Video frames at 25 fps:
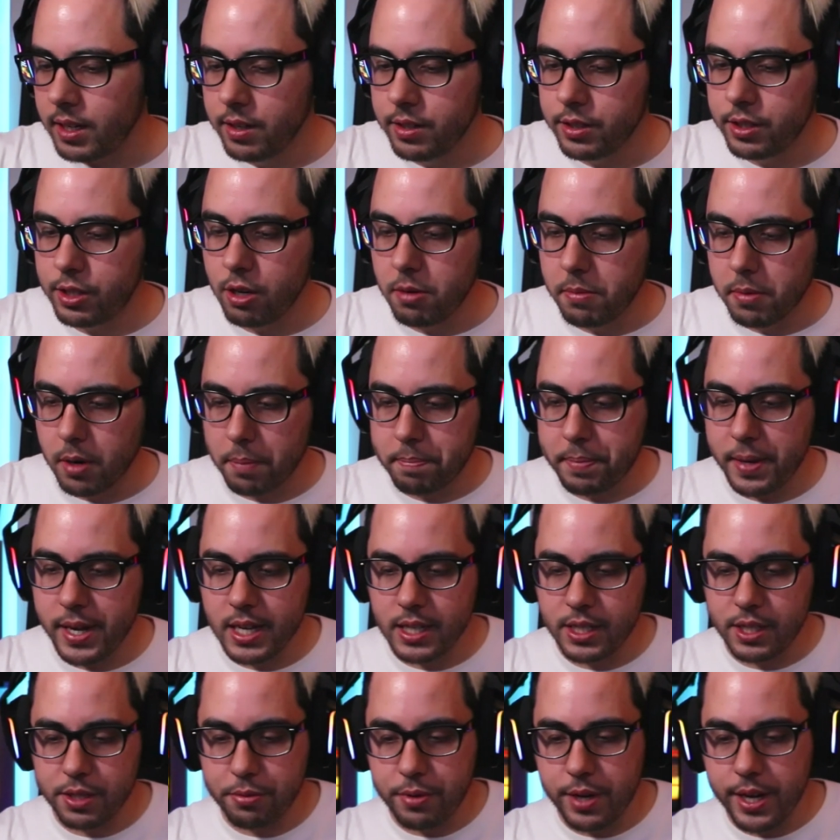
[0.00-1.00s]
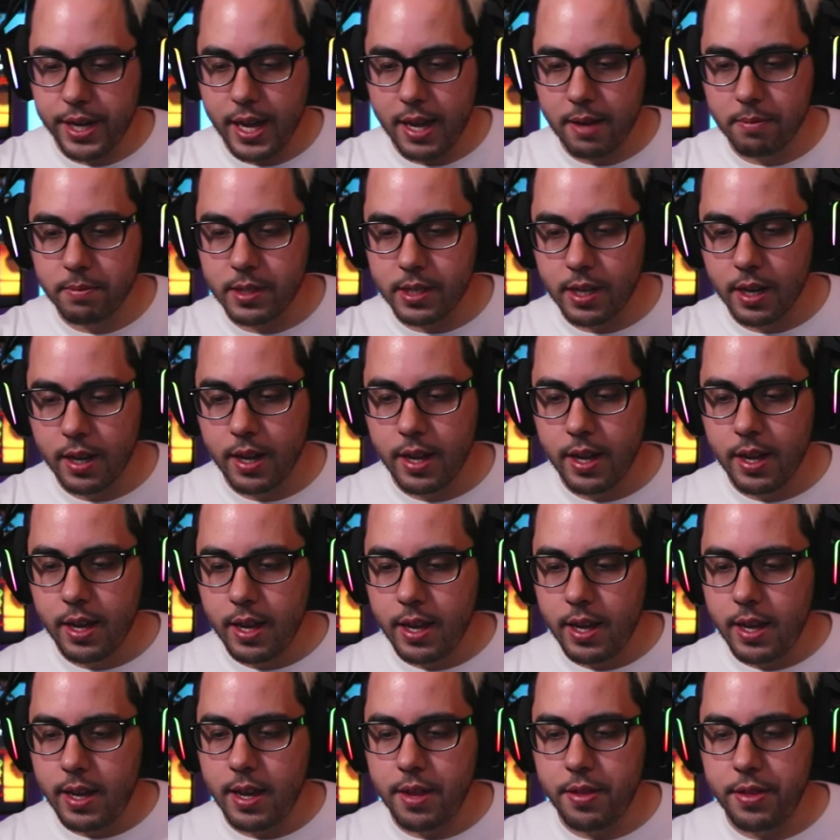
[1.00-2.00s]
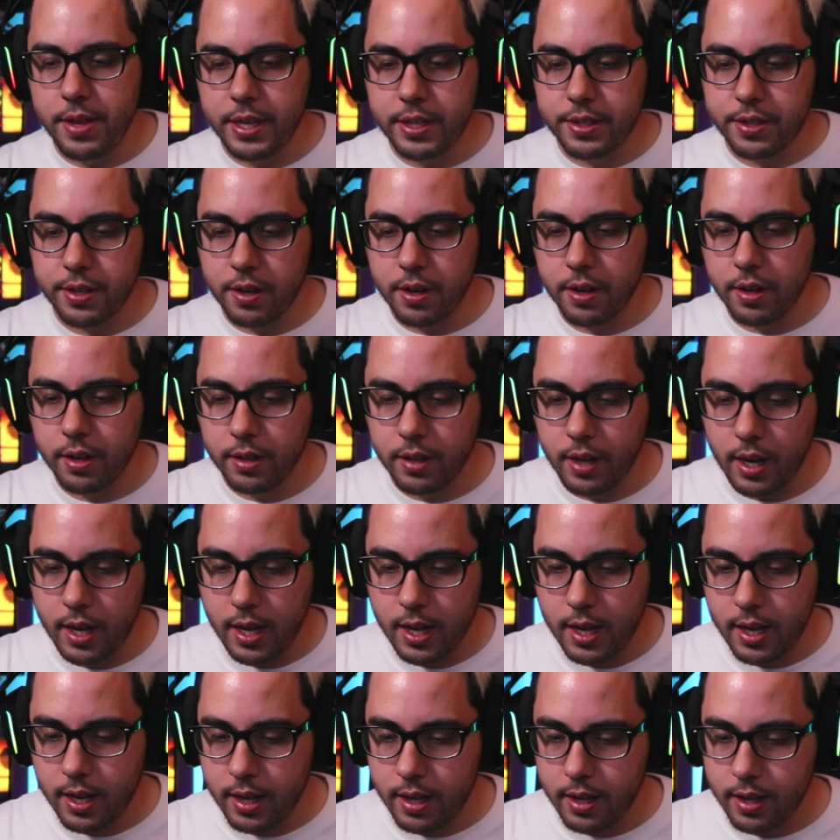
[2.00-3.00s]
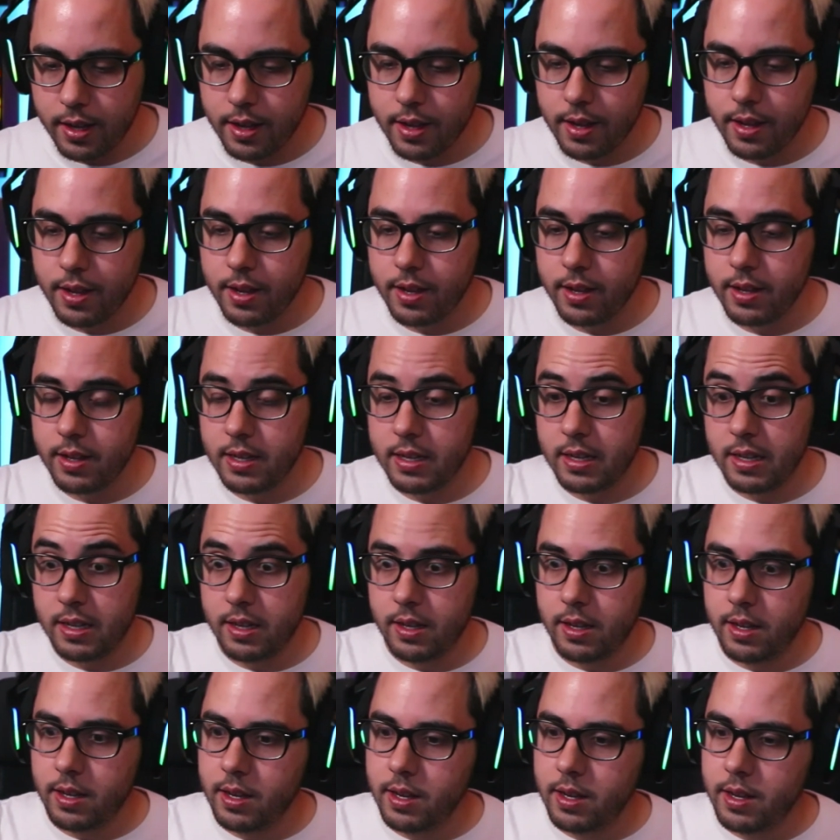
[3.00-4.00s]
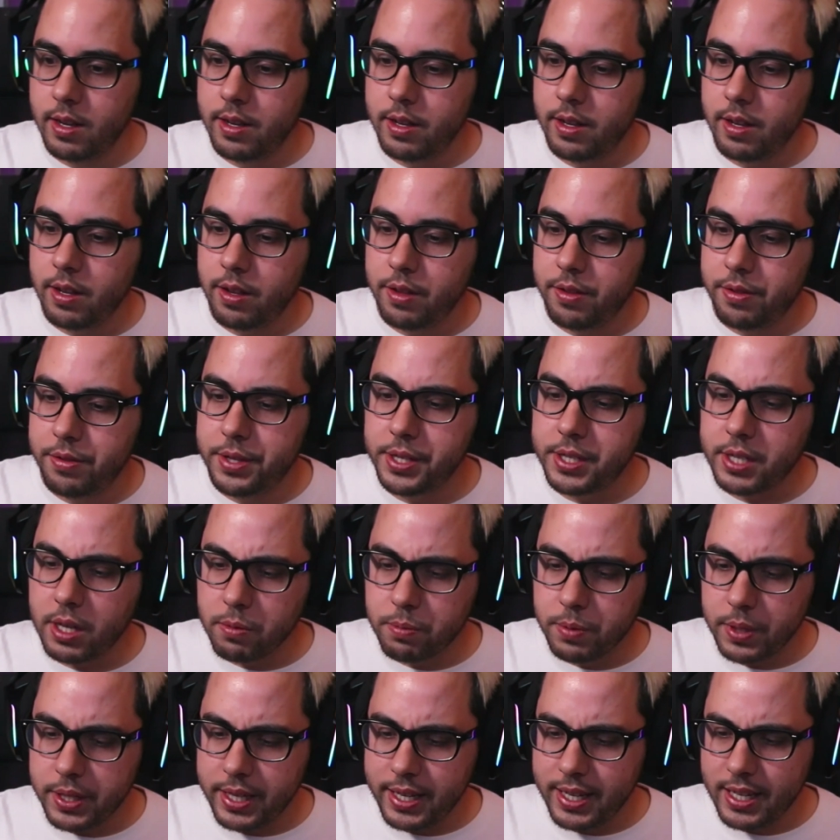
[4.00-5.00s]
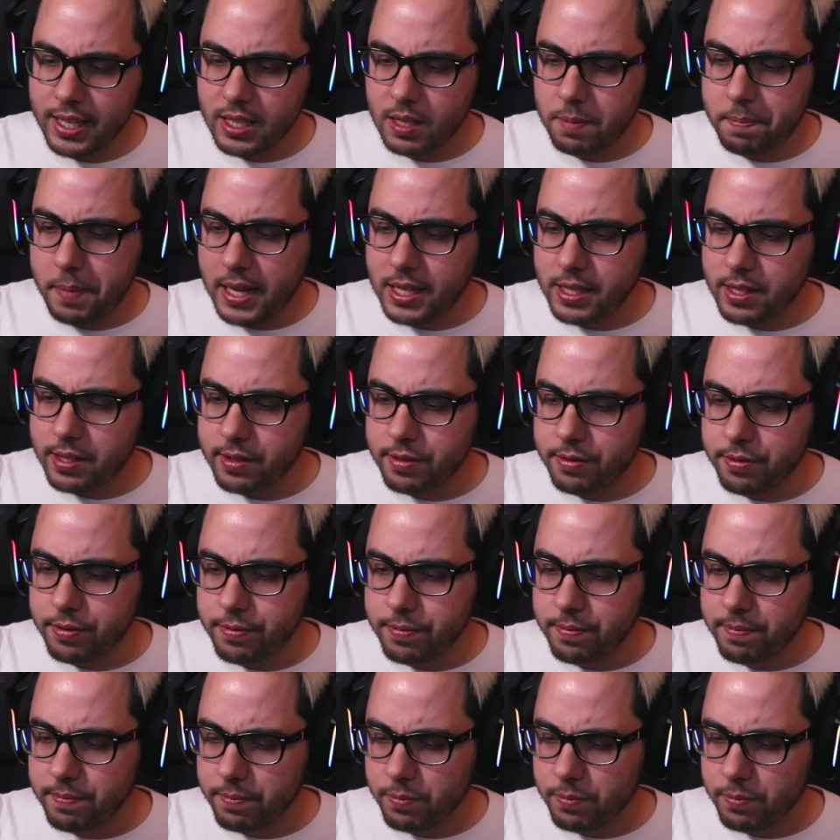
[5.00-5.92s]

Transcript: 2 more PS3 games, and these are really expensive.